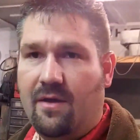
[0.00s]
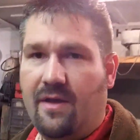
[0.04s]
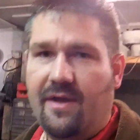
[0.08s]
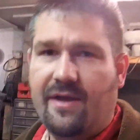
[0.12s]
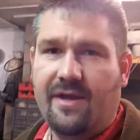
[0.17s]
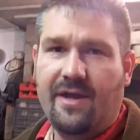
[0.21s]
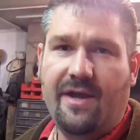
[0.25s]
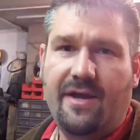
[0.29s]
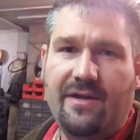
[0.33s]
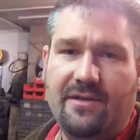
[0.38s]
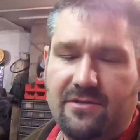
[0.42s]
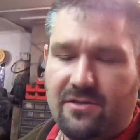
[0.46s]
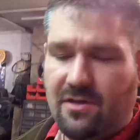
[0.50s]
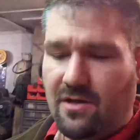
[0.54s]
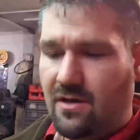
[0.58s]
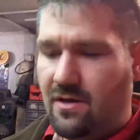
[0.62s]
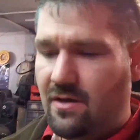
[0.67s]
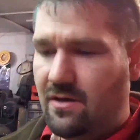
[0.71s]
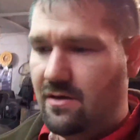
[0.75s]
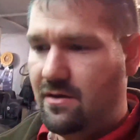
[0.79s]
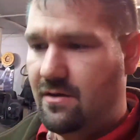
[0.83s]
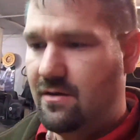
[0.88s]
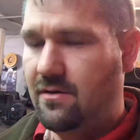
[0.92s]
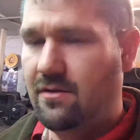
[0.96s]
Hey guys,
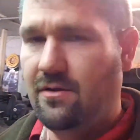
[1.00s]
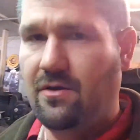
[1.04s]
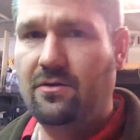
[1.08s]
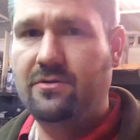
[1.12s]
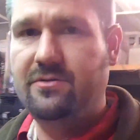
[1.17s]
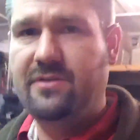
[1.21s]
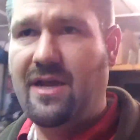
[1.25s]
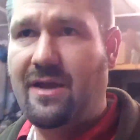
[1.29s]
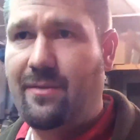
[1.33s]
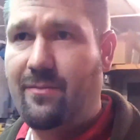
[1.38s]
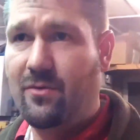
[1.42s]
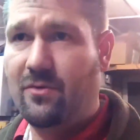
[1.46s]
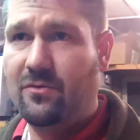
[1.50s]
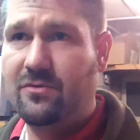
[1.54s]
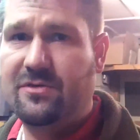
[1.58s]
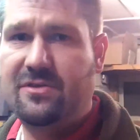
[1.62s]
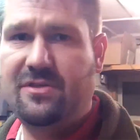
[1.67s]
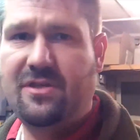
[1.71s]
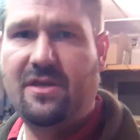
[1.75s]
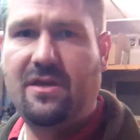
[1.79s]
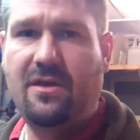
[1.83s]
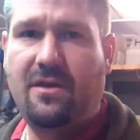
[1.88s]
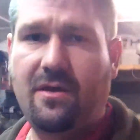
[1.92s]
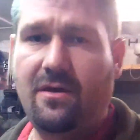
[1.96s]
long time no
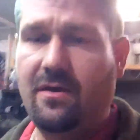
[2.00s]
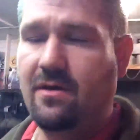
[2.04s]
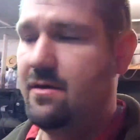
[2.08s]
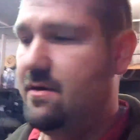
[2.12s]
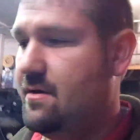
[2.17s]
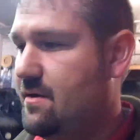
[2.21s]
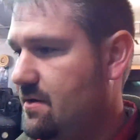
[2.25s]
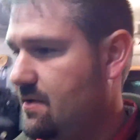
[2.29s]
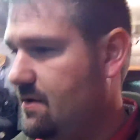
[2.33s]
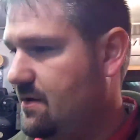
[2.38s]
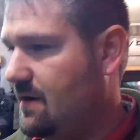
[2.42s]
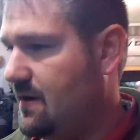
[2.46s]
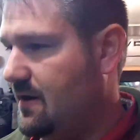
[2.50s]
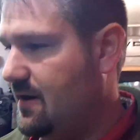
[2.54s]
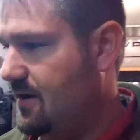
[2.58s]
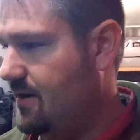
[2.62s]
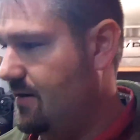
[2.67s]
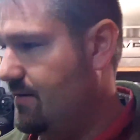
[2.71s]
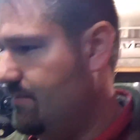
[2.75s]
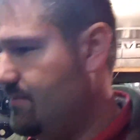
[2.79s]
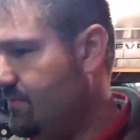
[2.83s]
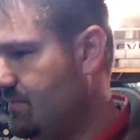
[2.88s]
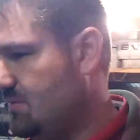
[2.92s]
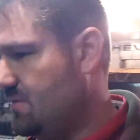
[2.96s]
see.
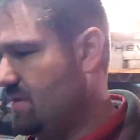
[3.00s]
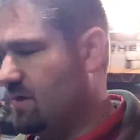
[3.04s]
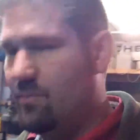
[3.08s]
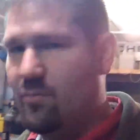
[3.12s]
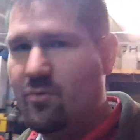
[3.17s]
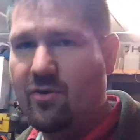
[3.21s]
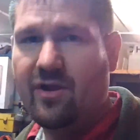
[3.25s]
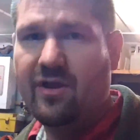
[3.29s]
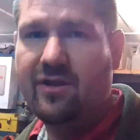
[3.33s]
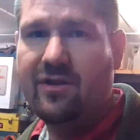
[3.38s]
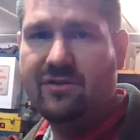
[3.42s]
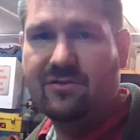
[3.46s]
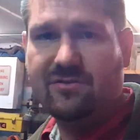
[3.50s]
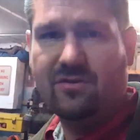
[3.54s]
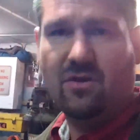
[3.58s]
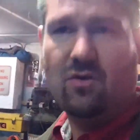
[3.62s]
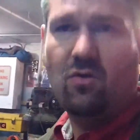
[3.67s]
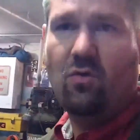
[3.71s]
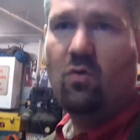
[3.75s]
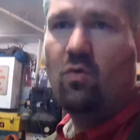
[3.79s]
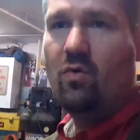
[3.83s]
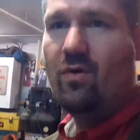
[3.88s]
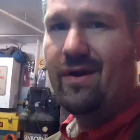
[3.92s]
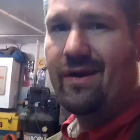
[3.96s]
Gonna bring you just a
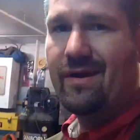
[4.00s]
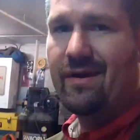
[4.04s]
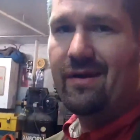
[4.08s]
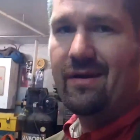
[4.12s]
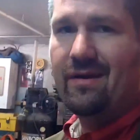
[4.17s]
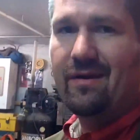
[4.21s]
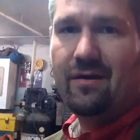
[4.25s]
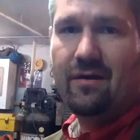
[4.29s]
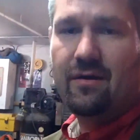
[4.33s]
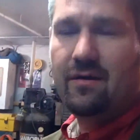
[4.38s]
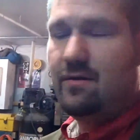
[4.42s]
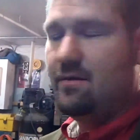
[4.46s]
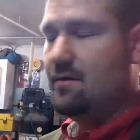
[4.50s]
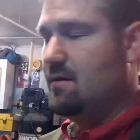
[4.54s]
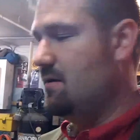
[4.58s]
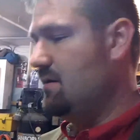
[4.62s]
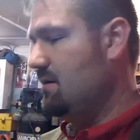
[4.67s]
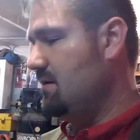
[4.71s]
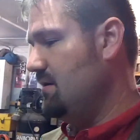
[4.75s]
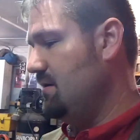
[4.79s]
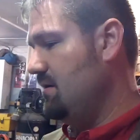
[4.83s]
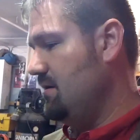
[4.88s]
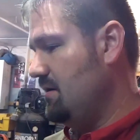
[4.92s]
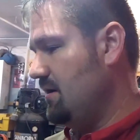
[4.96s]
quick
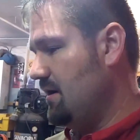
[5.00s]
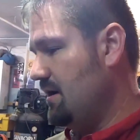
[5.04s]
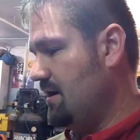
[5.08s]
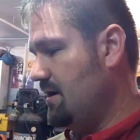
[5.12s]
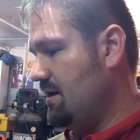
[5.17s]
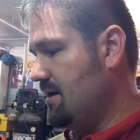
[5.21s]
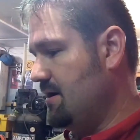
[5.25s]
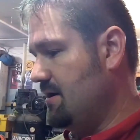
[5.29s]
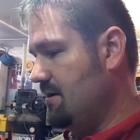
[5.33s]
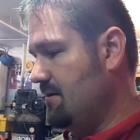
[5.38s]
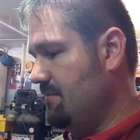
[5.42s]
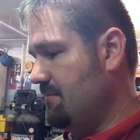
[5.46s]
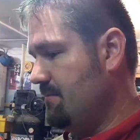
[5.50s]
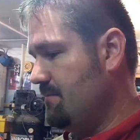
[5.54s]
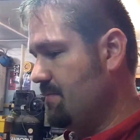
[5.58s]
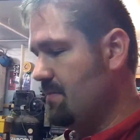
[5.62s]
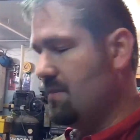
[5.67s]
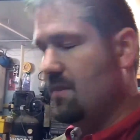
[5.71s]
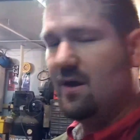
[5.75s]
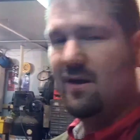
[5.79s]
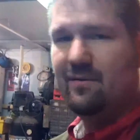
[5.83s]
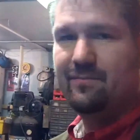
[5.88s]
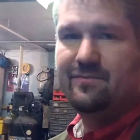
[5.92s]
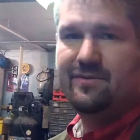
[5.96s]

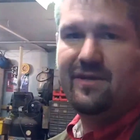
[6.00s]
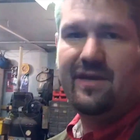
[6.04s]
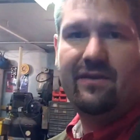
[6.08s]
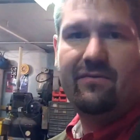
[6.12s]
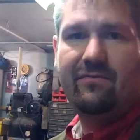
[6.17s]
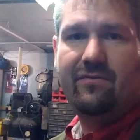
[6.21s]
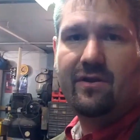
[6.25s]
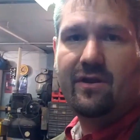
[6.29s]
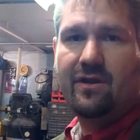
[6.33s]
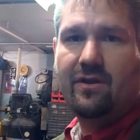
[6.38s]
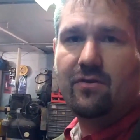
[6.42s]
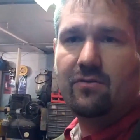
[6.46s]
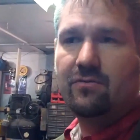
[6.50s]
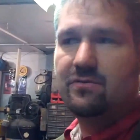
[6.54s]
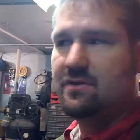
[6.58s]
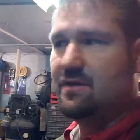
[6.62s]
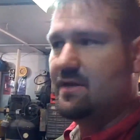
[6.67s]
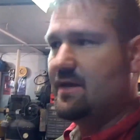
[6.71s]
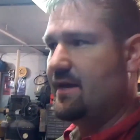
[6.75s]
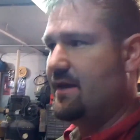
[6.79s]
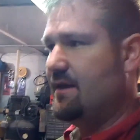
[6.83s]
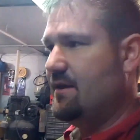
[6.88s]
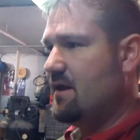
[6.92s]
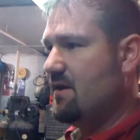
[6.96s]
update video
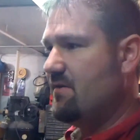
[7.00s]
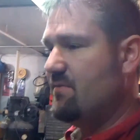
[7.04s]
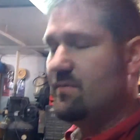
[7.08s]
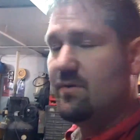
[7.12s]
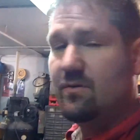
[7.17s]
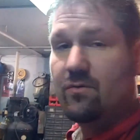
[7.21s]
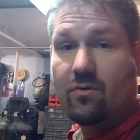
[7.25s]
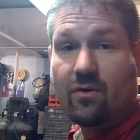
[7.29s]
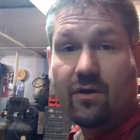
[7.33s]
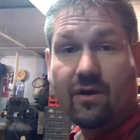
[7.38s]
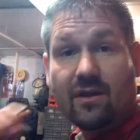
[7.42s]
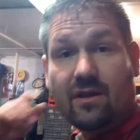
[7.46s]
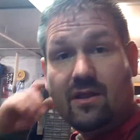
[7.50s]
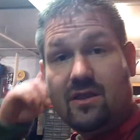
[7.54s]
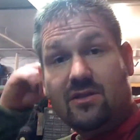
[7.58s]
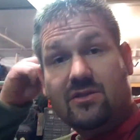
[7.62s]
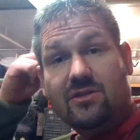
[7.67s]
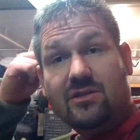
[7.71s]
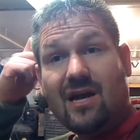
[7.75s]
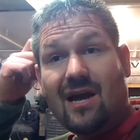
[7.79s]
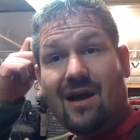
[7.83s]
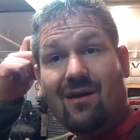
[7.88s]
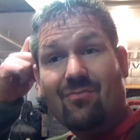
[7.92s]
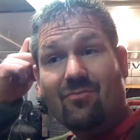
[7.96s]
tonight. Haven't been working on the
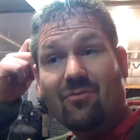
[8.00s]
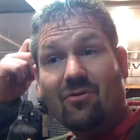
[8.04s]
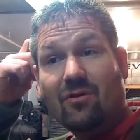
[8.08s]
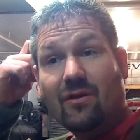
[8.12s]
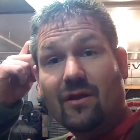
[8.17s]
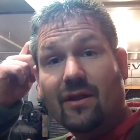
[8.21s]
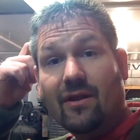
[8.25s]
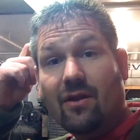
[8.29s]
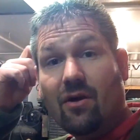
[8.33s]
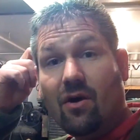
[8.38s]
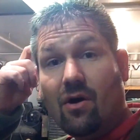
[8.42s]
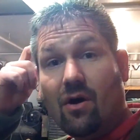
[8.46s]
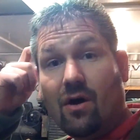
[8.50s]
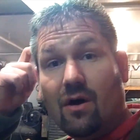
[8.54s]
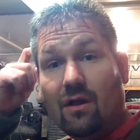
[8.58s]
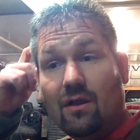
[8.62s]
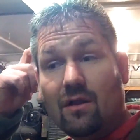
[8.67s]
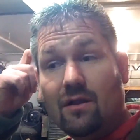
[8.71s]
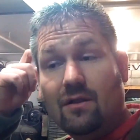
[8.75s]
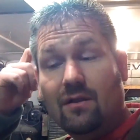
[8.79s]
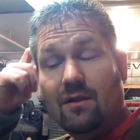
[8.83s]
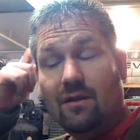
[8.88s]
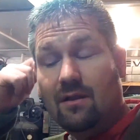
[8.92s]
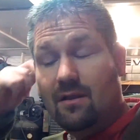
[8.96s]
shop really at
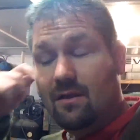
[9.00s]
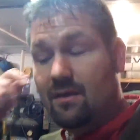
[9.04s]
all.